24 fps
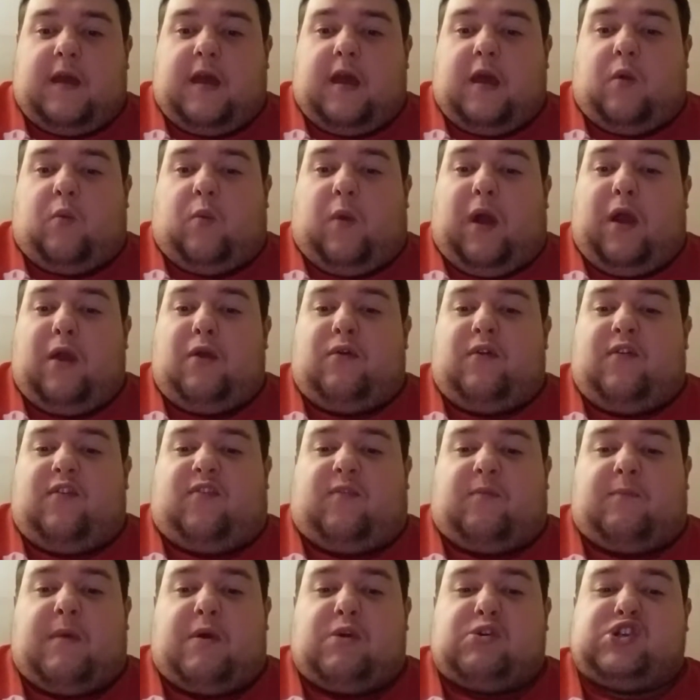Wireless
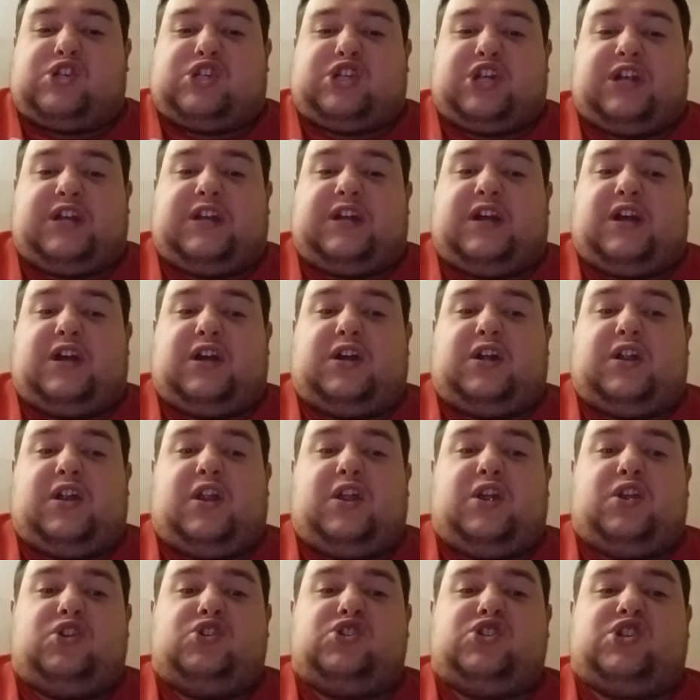Motion,
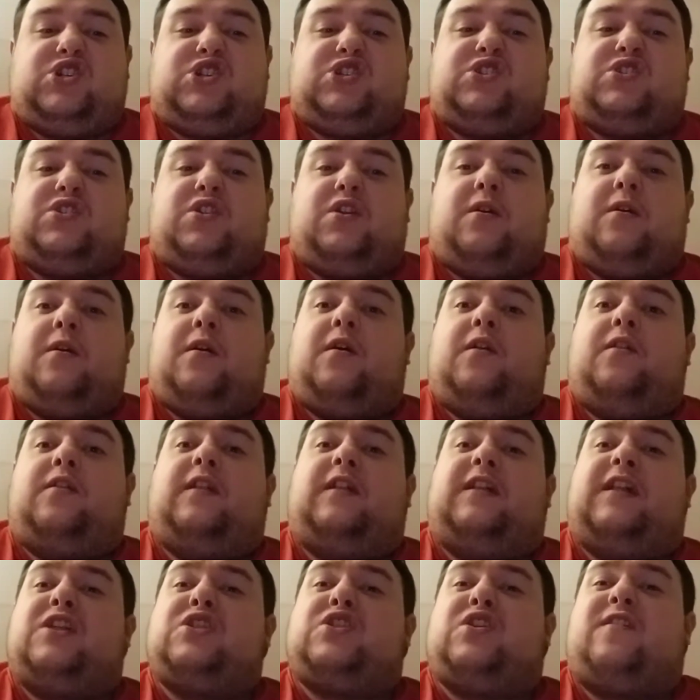the
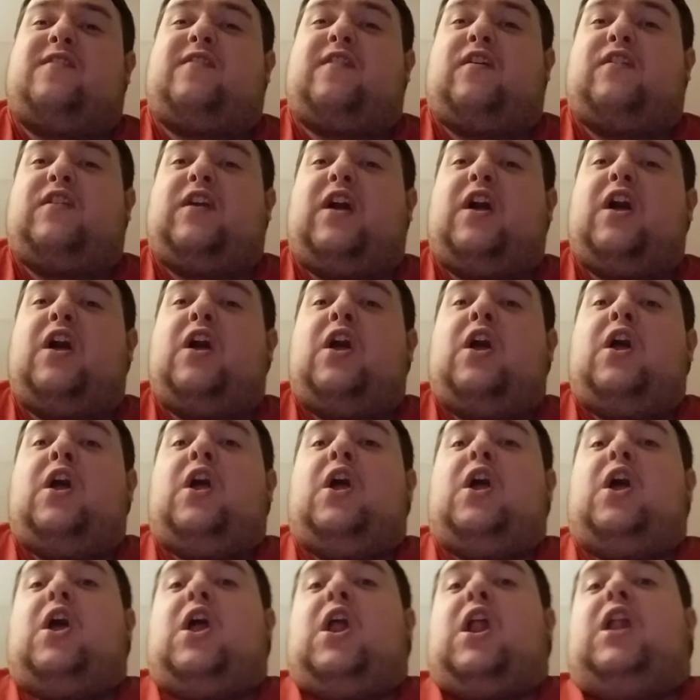Legend of Zelda
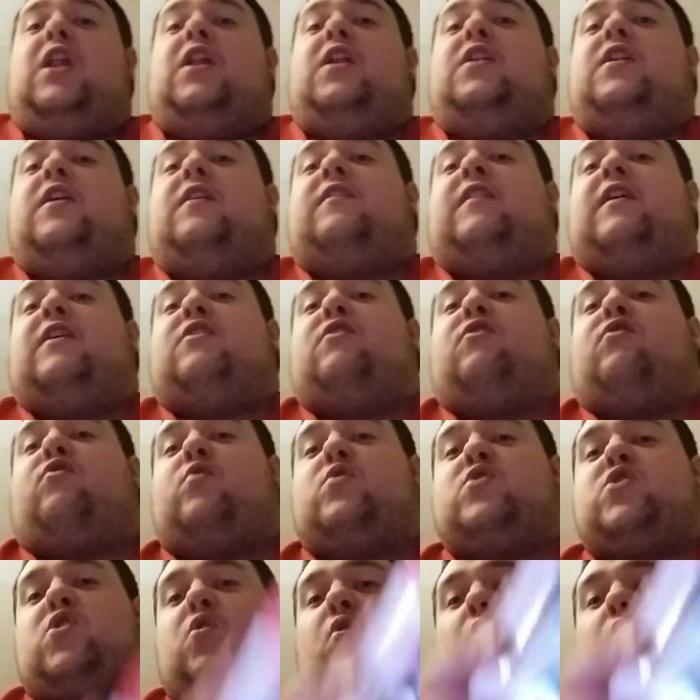Nintendo Switch